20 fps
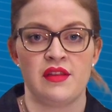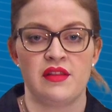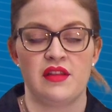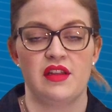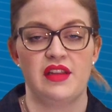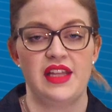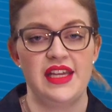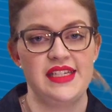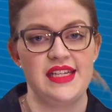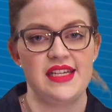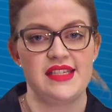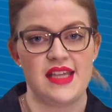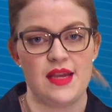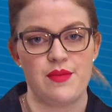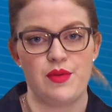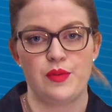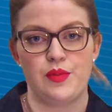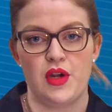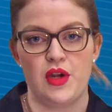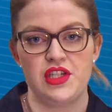The linked
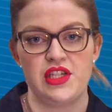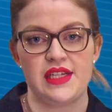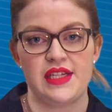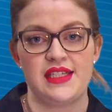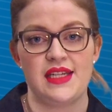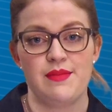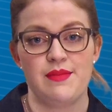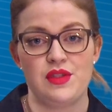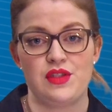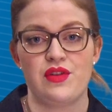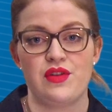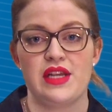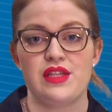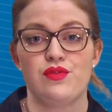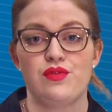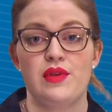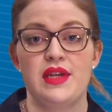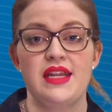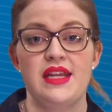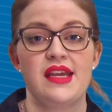example project
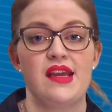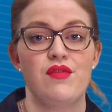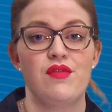demonstrates reading